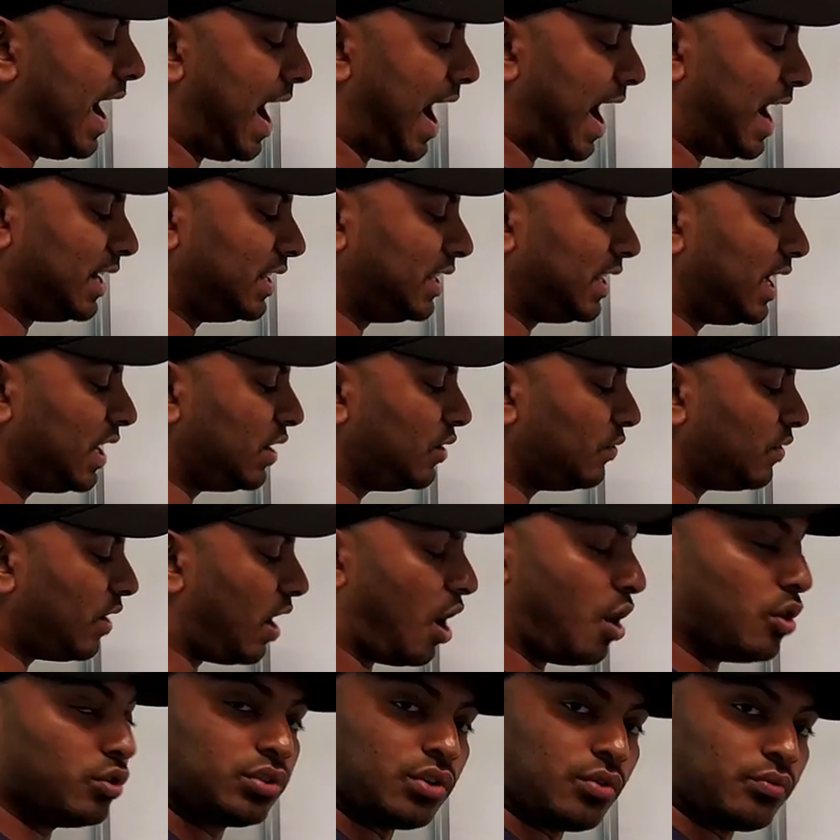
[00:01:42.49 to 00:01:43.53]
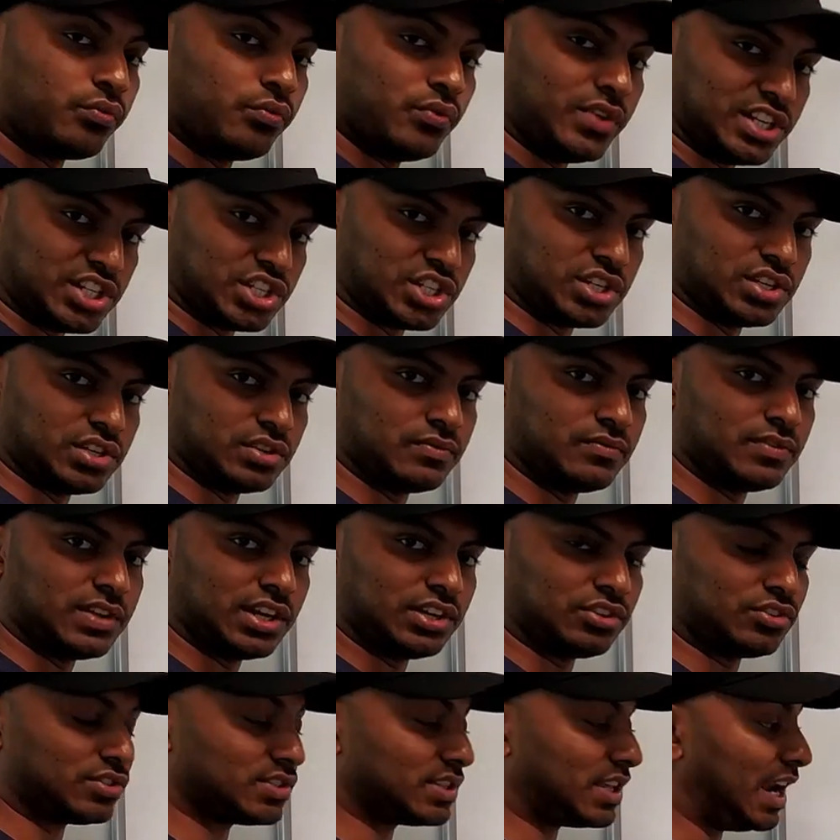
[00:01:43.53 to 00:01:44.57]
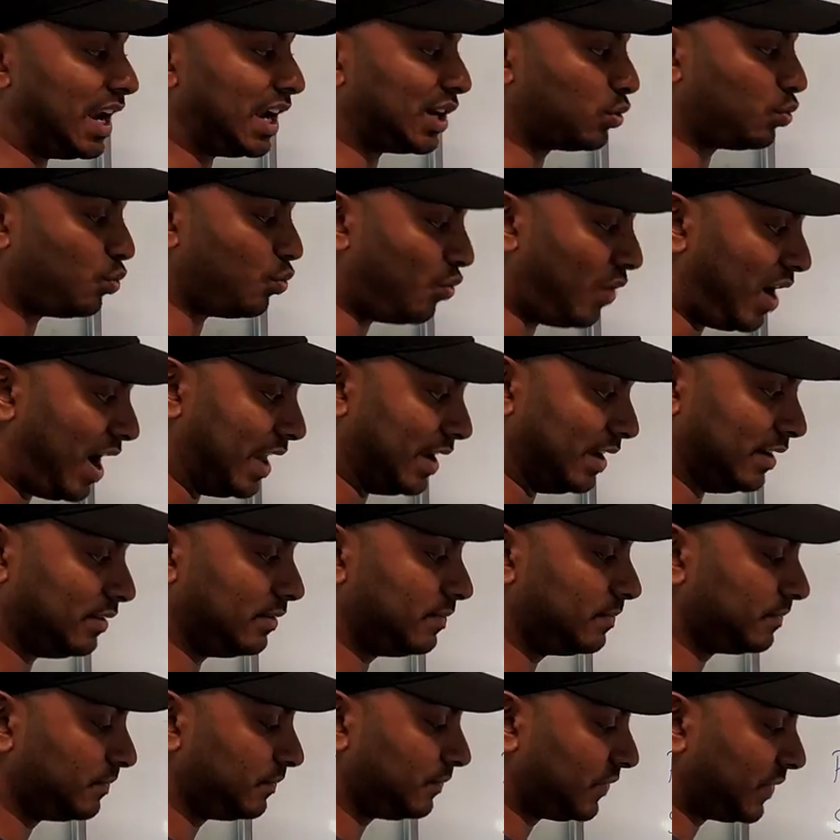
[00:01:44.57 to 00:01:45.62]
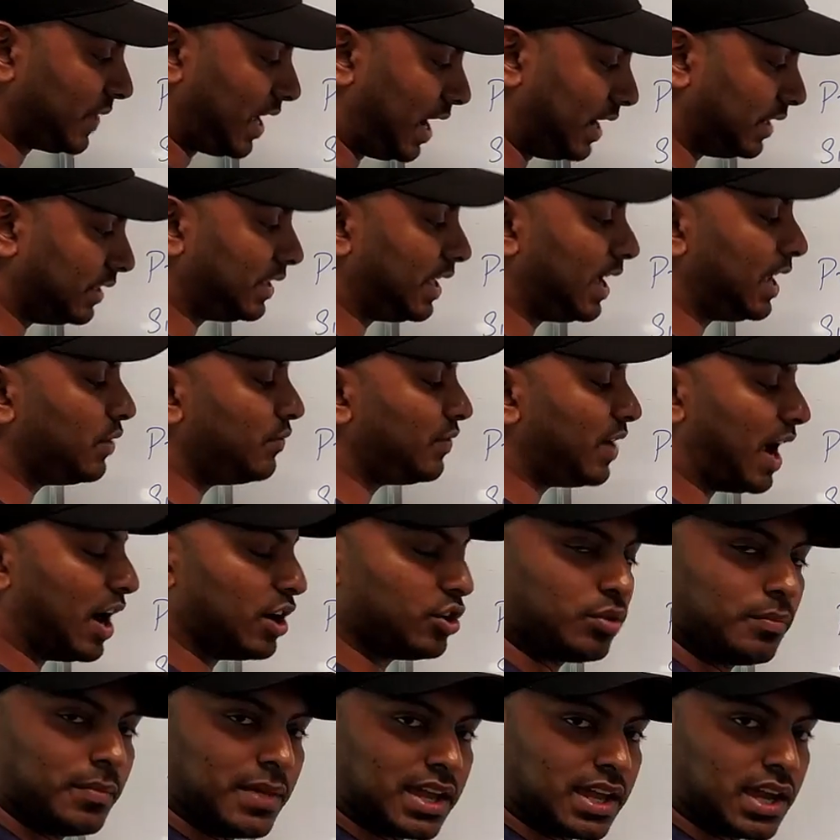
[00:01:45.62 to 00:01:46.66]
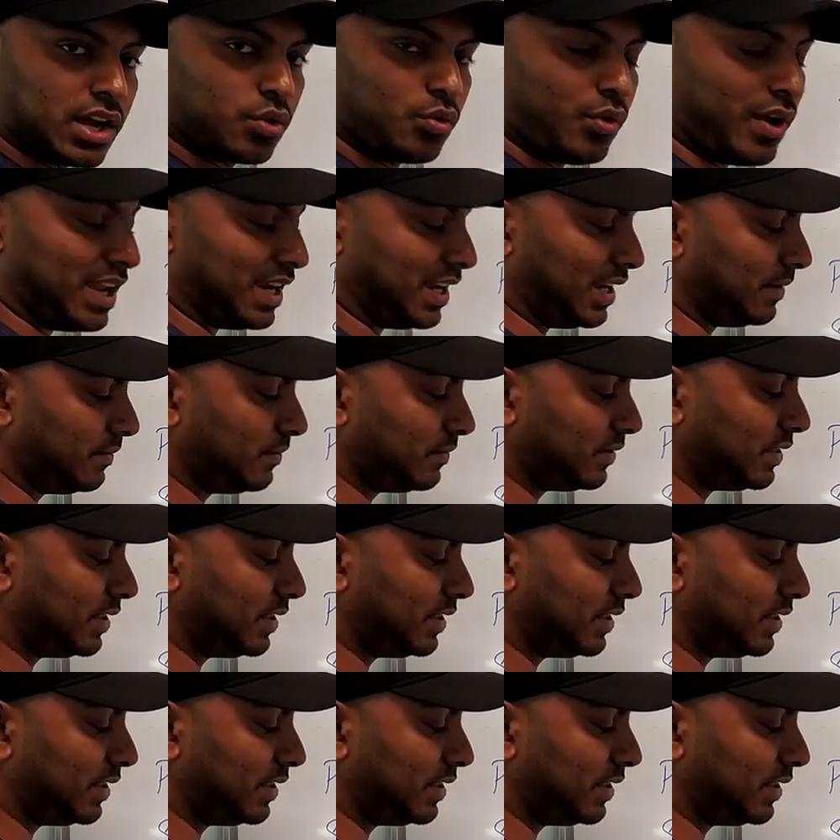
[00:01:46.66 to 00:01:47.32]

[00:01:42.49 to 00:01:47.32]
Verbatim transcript: and then out of which we need to select one, and then we have to make a query.